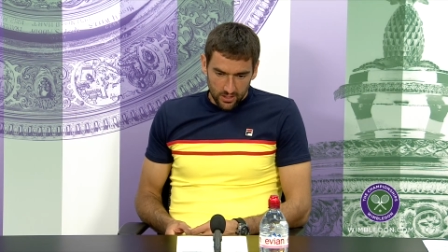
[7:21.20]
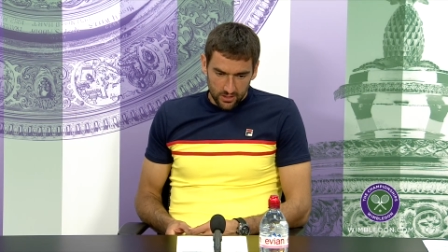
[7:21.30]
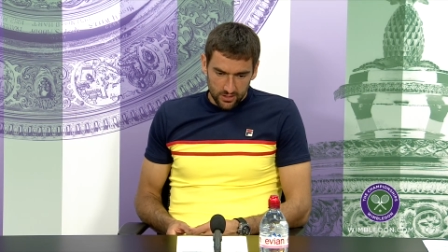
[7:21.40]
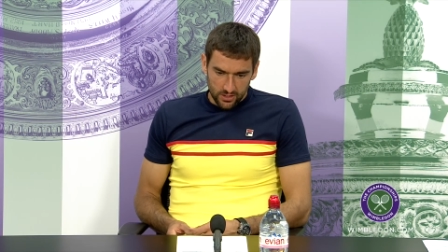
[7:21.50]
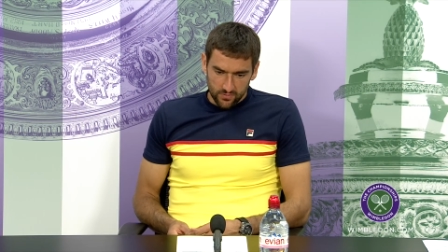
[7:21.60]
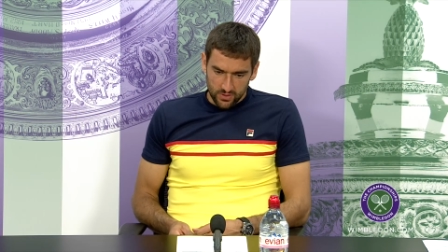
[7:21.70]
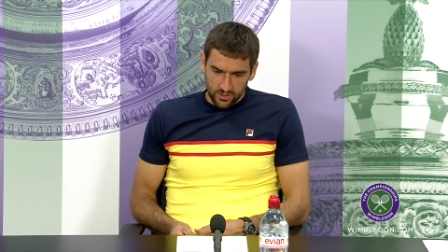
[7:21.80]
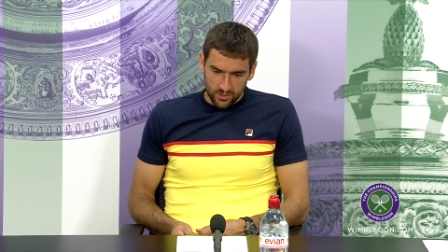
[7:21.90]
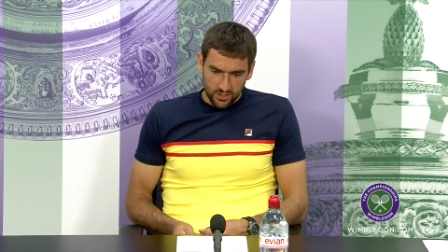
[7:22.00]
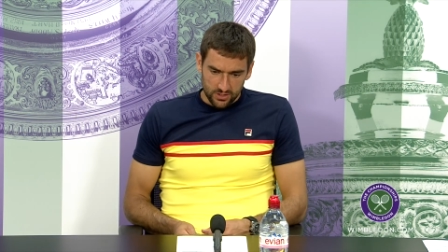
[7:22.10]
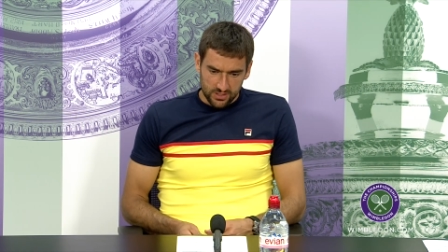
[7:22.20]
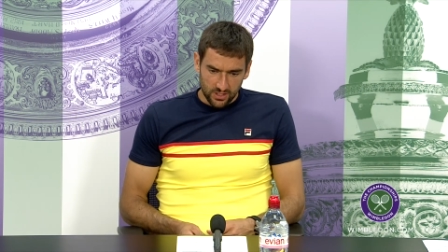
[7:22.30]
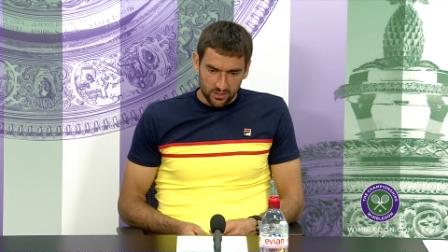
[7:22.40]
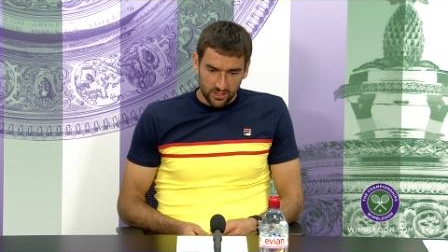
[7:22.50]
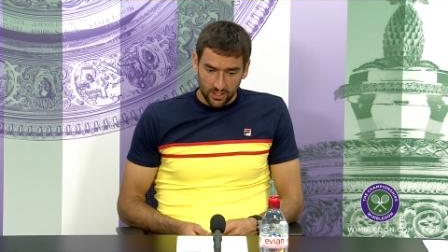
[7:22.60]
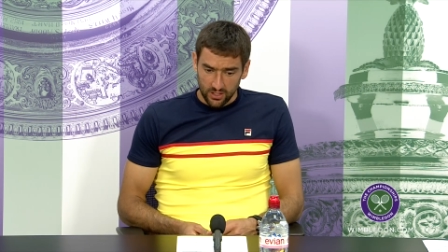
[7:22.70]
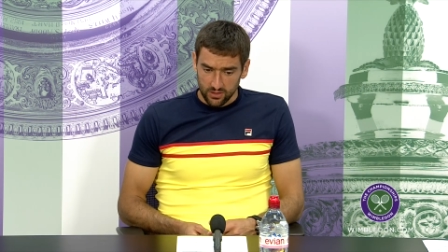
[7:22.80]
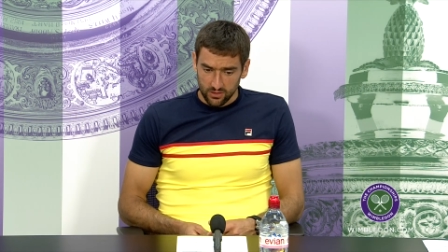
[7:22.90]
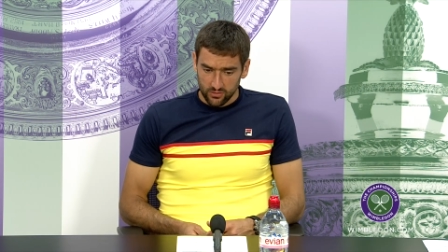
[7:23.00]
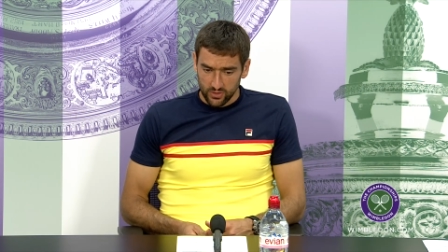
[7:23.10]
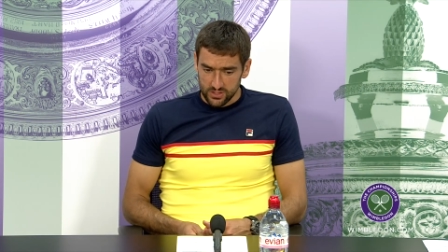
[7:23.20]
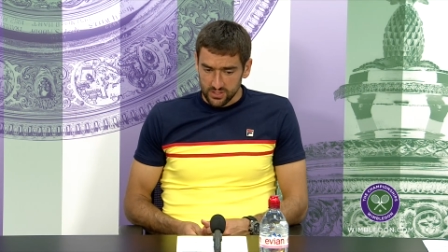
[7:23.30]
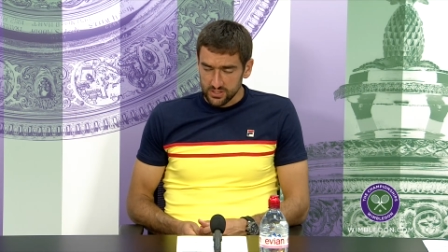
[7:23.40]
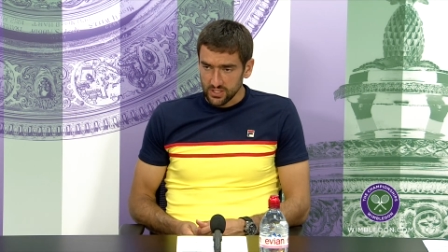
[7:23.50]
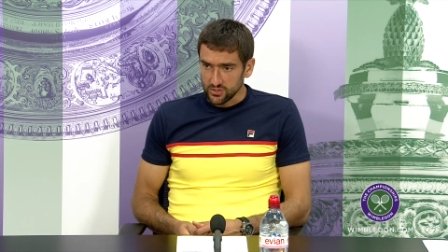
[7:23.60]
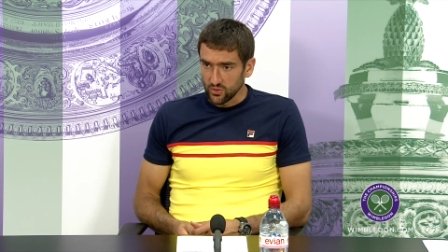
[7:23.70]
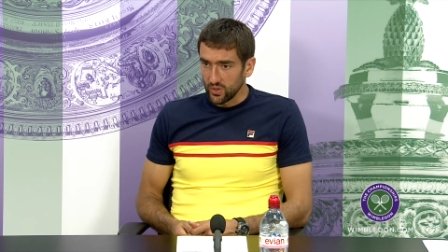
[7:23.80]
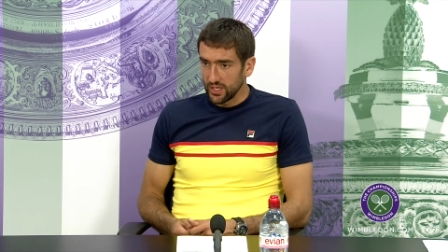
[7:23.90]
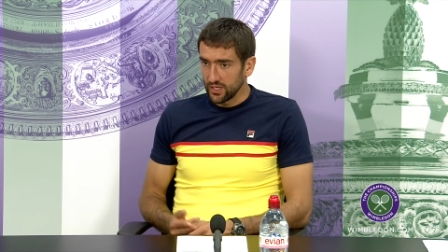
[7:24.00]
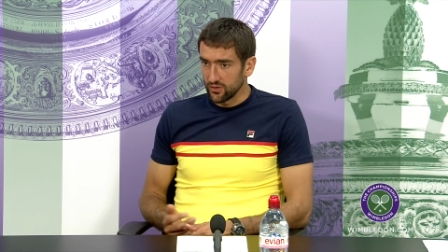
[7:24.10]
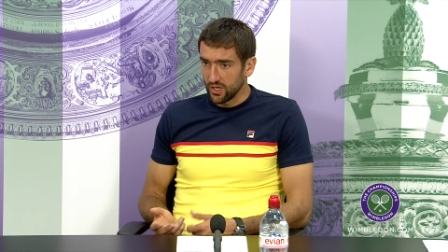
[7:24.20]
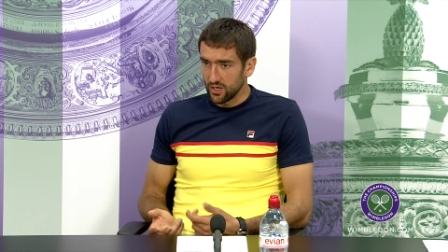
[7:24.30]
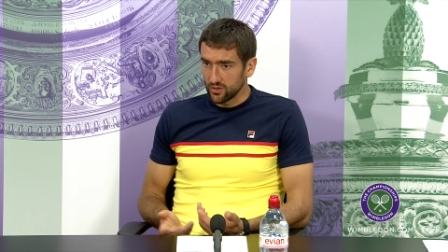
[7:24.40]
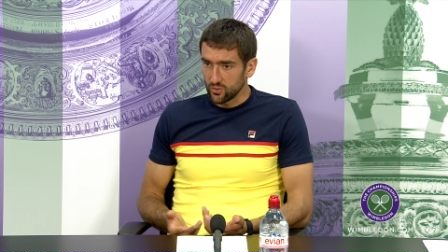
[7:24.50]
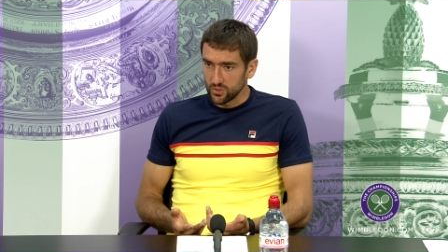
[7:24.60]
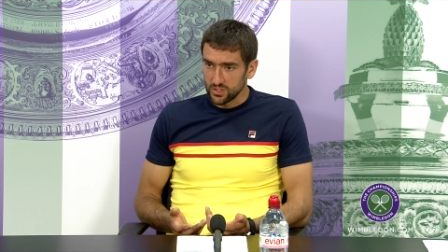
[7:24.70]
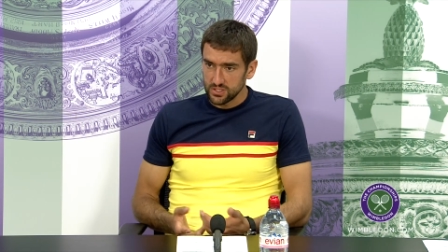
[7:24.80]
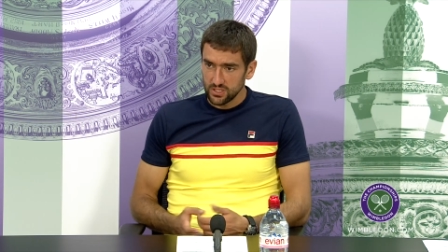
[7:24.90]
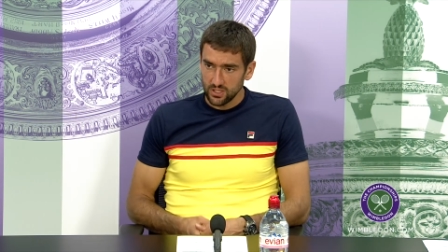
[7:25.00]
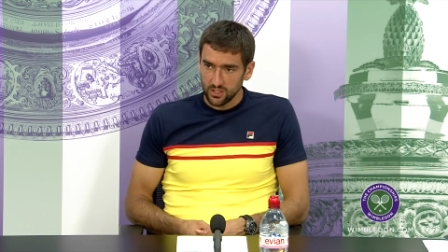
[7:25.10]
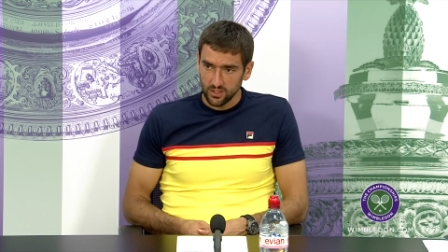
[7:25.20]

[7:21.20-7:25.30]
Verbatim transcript: even he had great success on clay and hard courts.